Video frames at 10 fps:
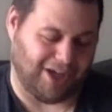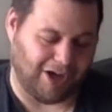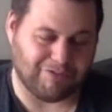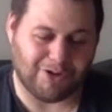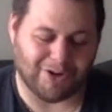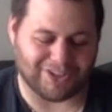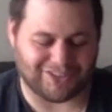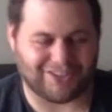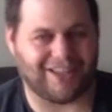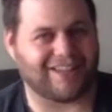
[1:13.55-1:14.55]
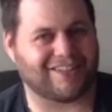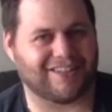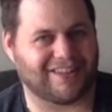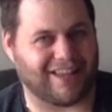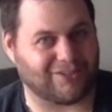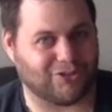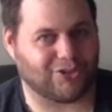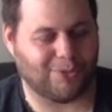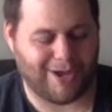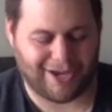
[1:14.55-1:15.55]
Of course, that's just
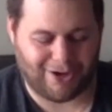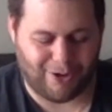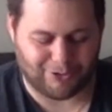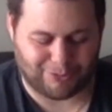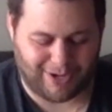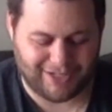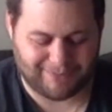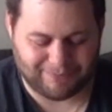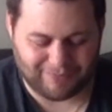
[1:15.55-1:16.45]
the way it goes, right?